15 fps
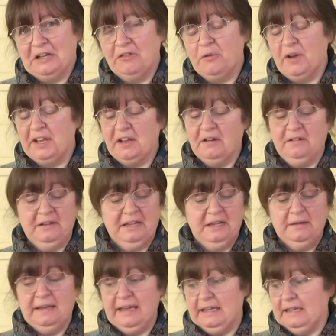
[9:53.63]
And I thought, I can't
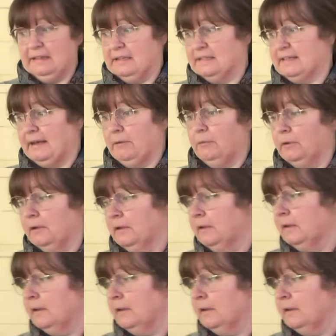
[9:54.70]
keep getting this out.